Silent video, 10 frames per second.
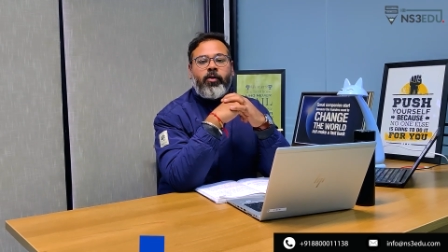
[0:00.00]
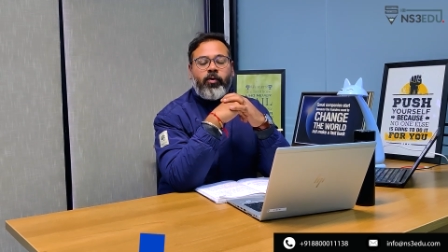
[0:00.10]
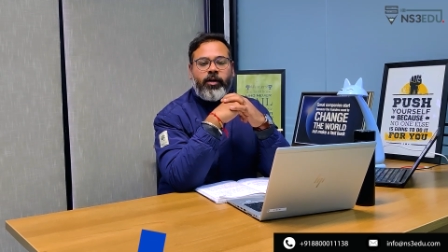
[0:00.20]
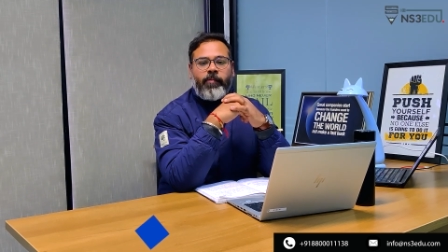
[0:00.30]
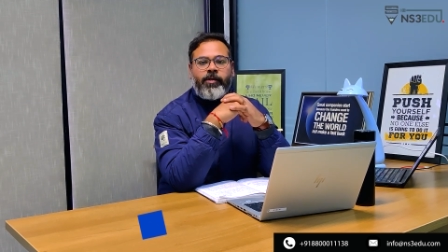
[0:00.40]
to
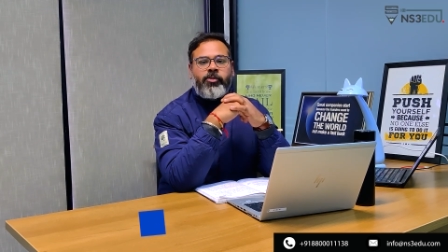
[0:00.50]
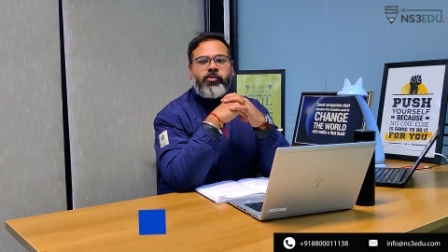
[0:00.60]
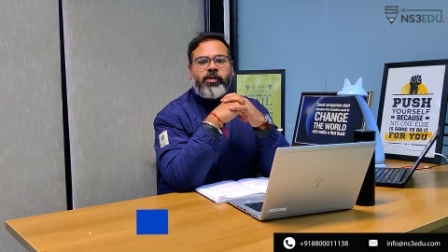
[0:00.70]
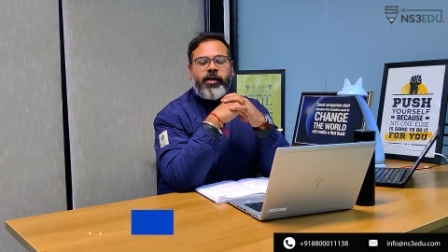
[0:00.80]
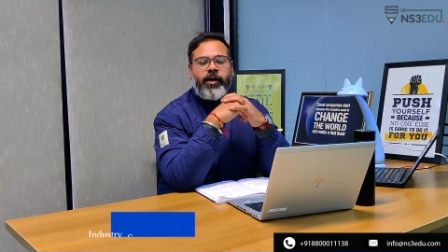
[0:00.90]

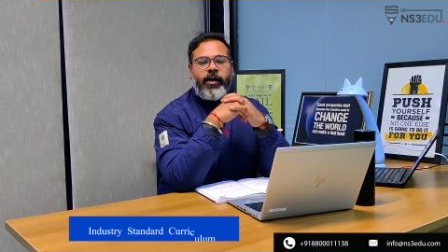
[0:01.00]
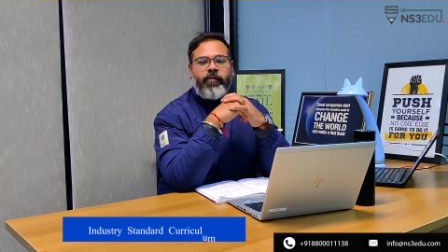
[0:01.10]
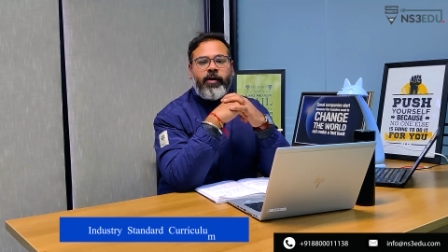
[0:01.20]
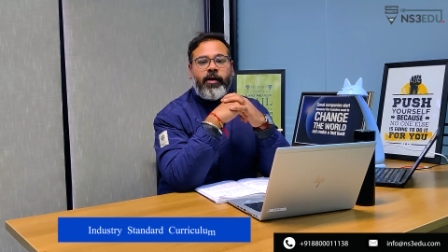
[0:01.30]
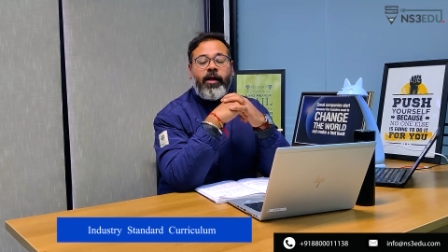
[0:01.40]
troubleshoot a
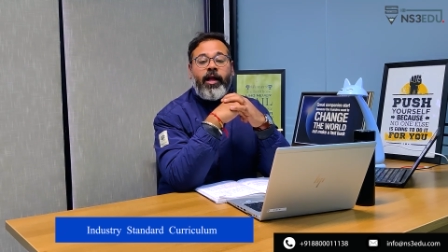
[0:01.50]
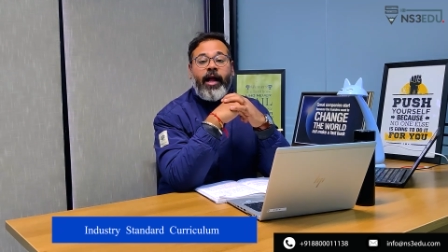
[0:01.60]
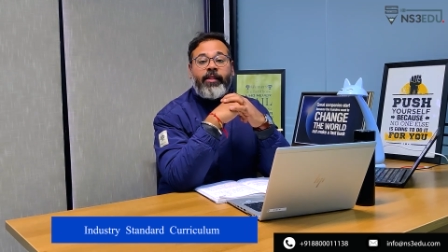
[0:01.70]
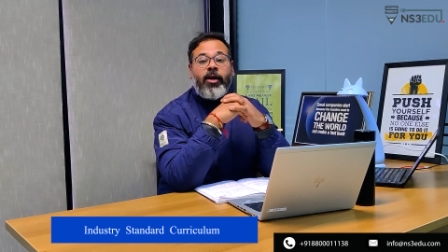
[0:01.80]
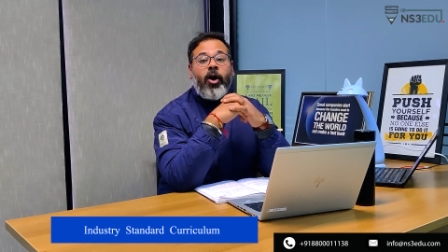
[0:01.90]
network
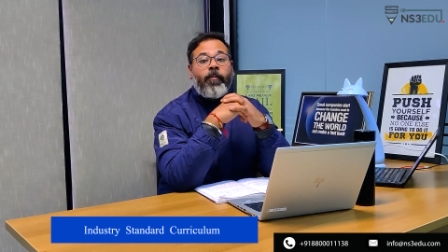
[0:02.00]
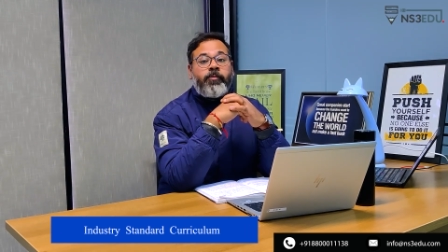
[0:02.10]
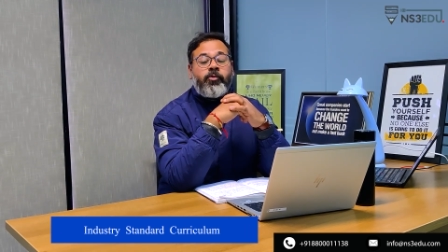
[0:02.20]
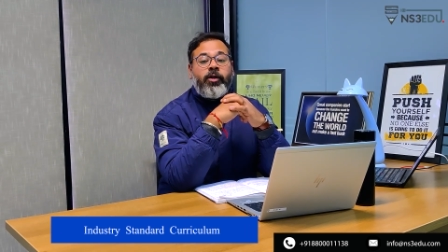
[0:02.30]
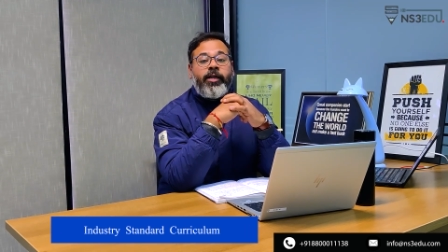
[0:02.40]
and the
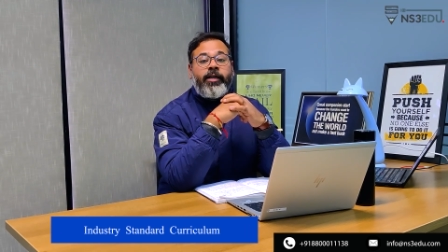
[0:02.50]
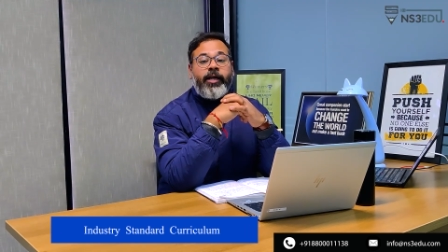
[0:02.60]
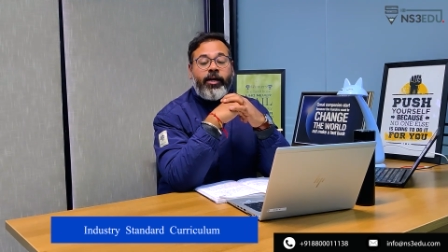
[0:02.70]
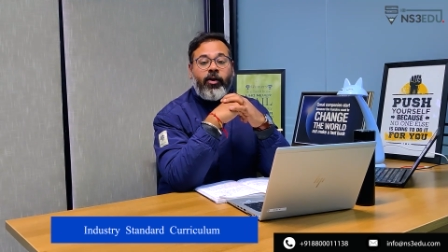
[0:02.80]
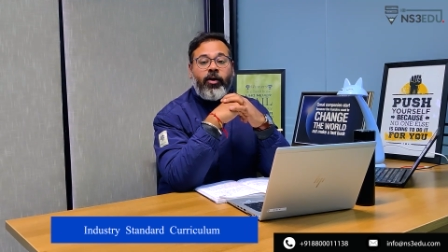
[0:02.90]
obsolete
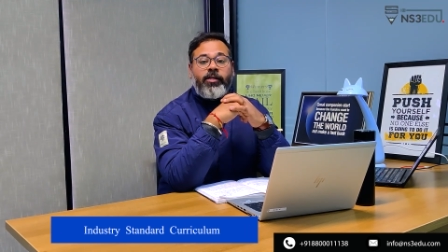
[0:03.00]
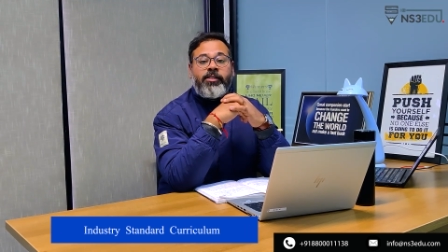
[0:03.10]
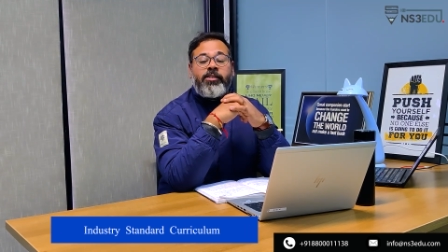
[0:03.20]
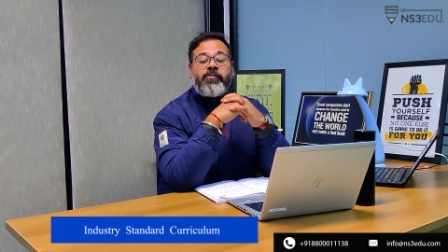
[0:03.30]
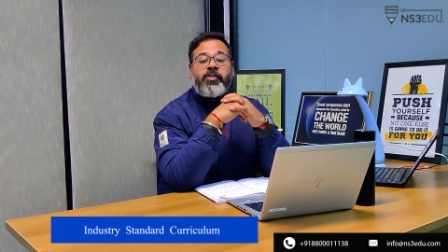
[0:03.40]

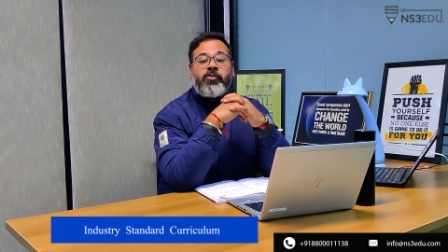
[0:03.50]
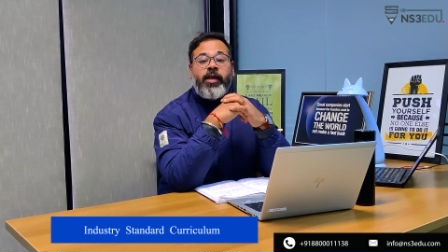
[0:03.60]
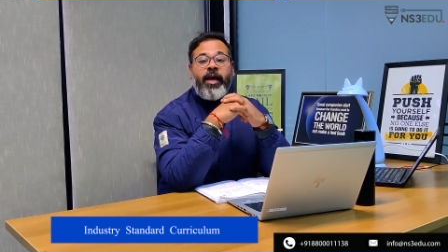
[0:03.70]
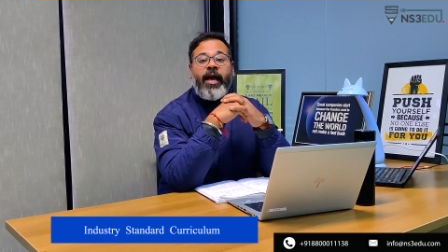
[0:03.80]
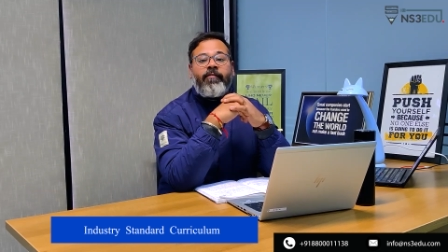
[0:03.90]
technologies which
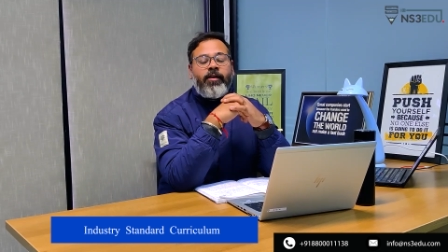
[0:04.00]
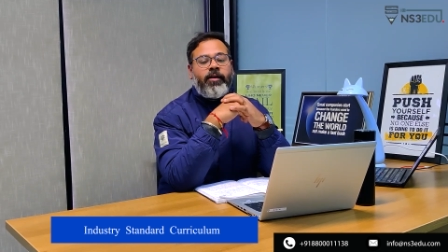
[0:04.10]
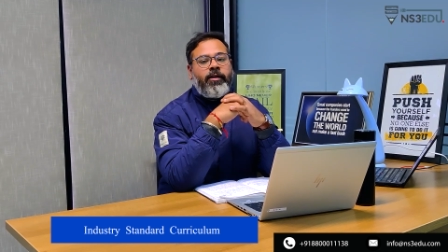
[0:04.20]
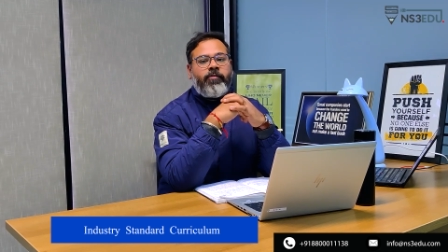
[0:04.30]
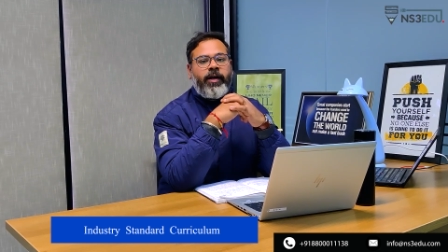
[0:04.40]
they have
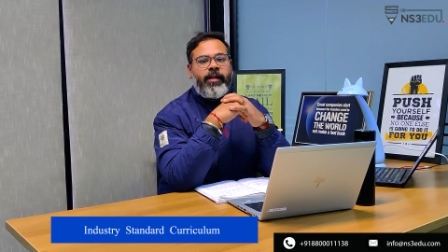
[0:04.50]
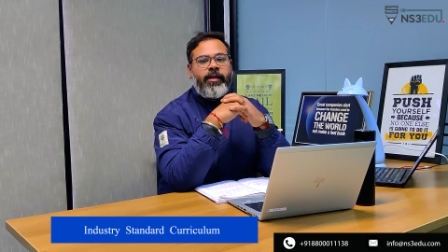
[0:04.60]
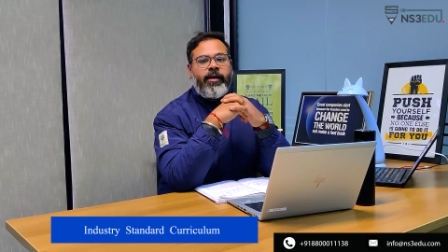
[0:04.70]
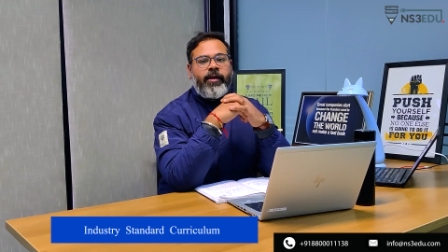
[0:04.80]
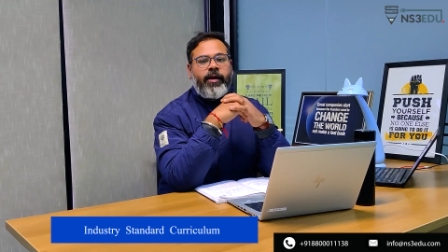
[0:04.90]
learned while
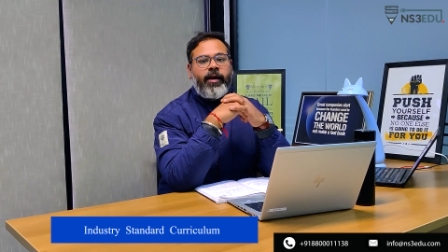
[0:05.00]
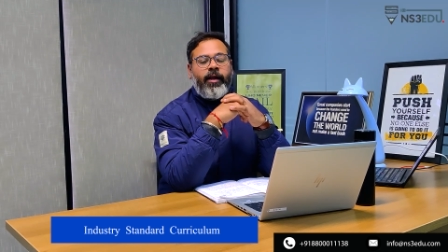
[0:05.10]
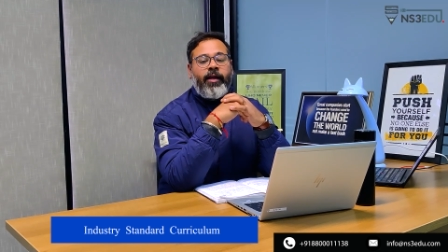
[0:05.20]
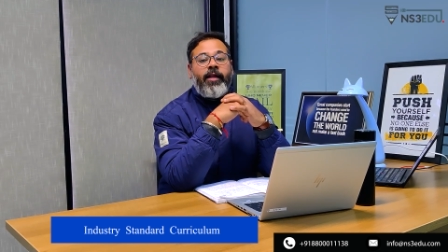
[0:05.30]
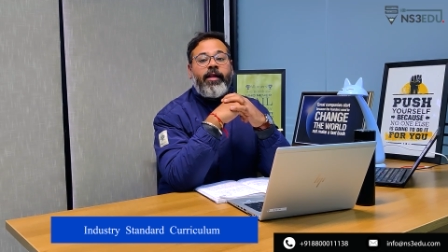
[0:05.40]
they're
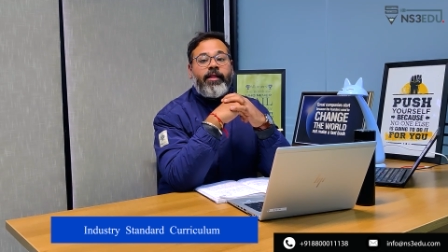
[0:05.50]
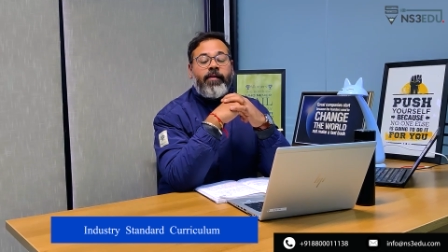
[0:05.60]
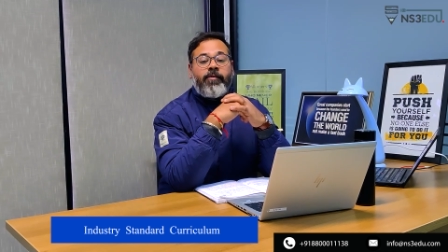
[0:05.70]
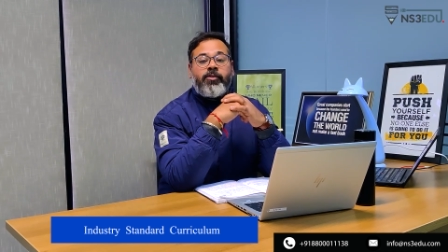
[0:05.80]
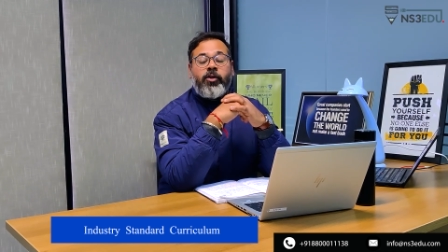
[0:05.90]
training,
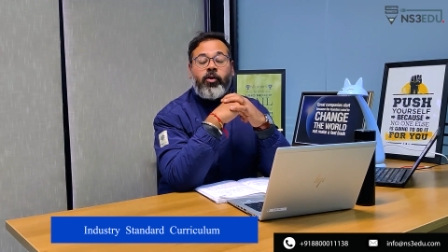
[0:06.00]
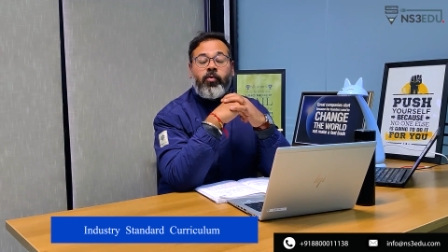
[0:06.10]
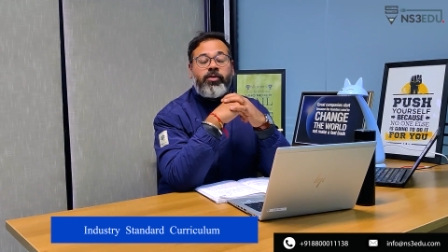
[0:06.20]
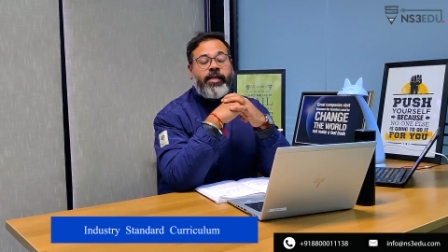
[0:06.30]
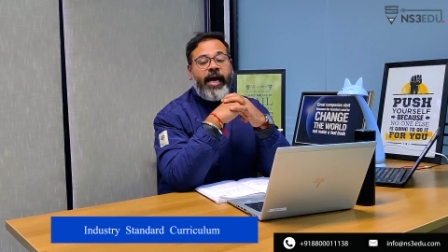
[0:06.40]
there was a
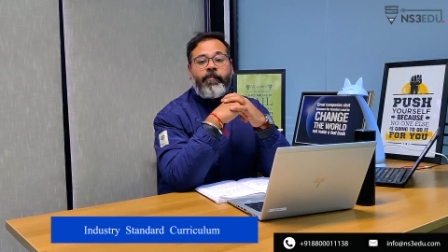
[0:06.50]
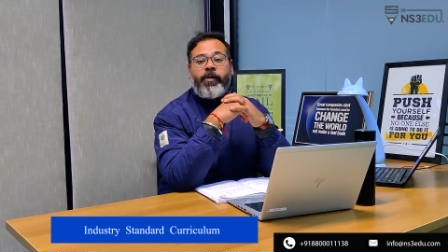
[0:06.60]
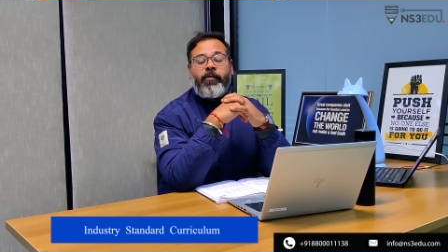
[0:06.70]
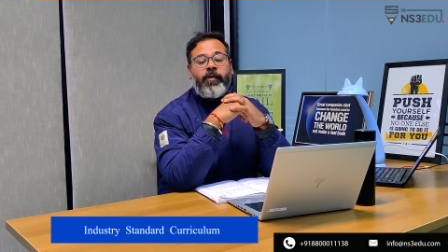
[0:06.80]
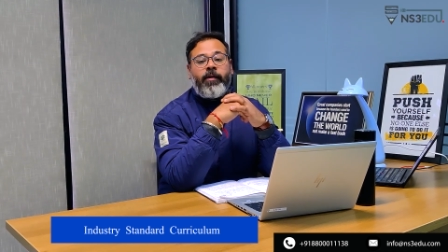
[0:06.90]
huge gap
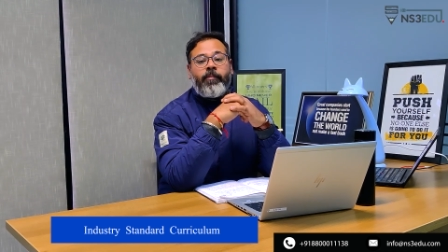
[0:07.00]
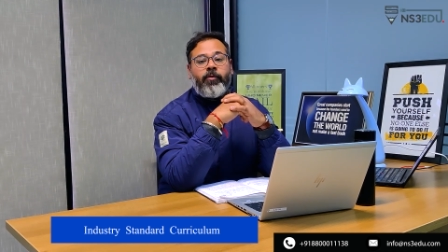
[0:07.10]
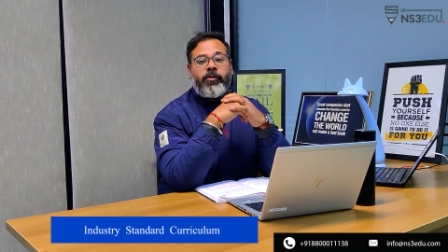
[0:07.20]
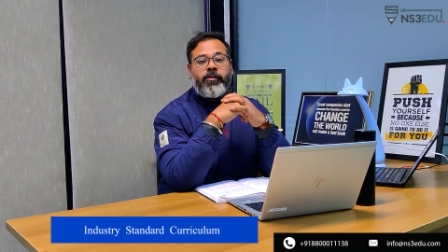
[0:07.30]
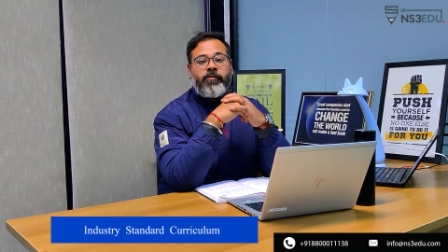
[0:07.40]
between
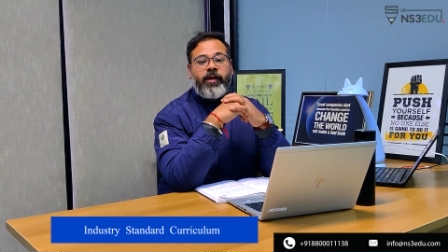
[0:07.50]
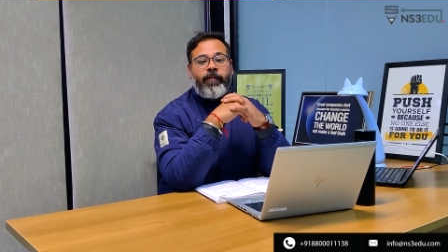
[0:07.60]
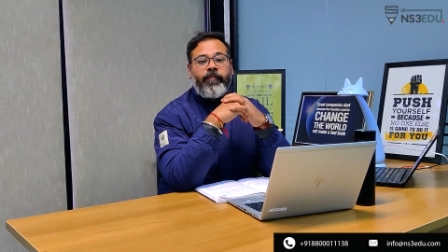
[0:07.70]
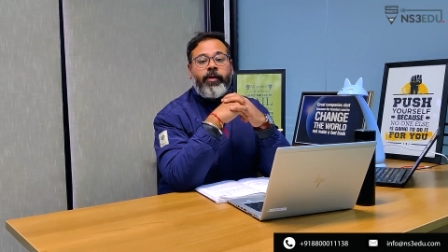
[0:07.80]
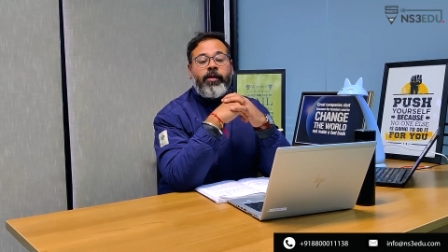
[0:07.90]
both of
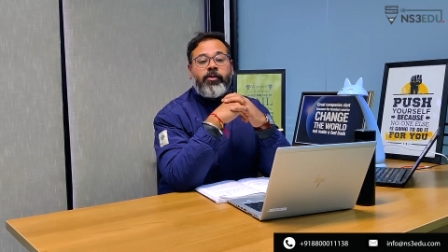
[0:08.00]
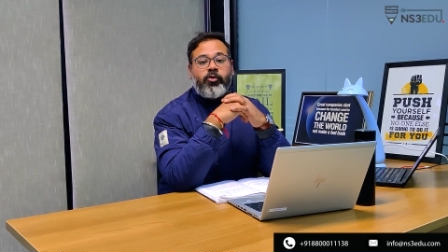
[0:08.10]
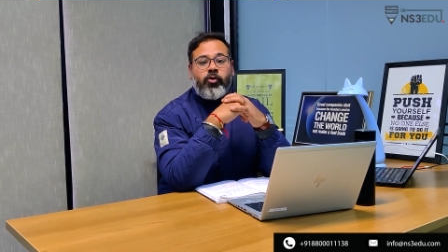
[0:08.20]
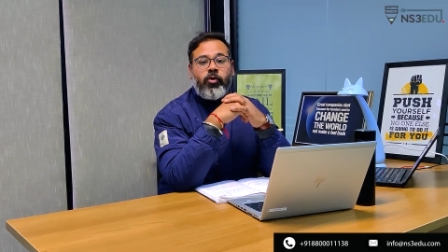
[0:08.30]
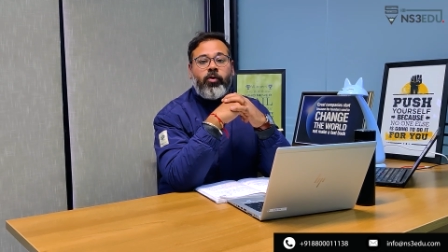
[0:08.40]
them.
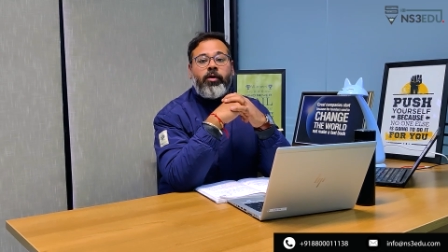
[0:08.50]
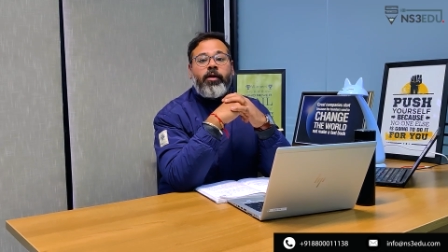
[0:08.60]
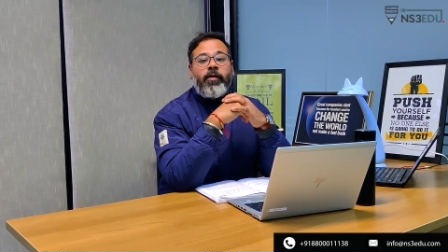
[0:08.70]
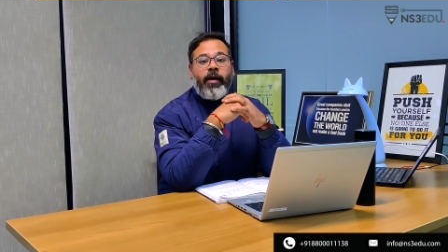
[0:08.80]
So